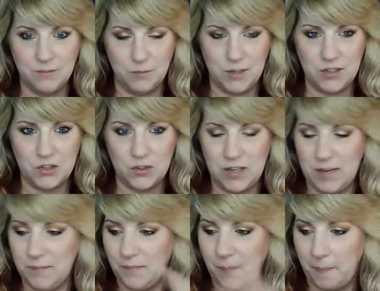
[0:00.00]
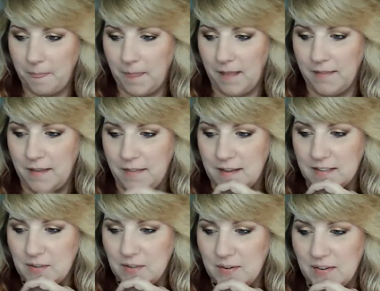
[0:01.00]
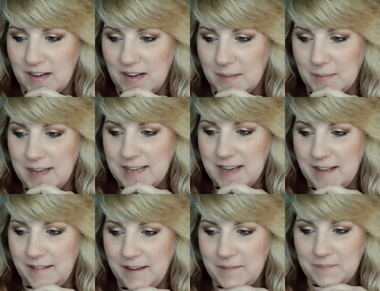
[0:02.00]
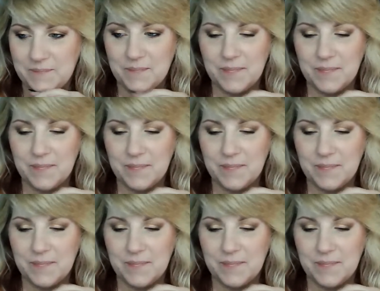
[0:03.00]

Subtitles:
Restream and then this. So, hi, Kelly.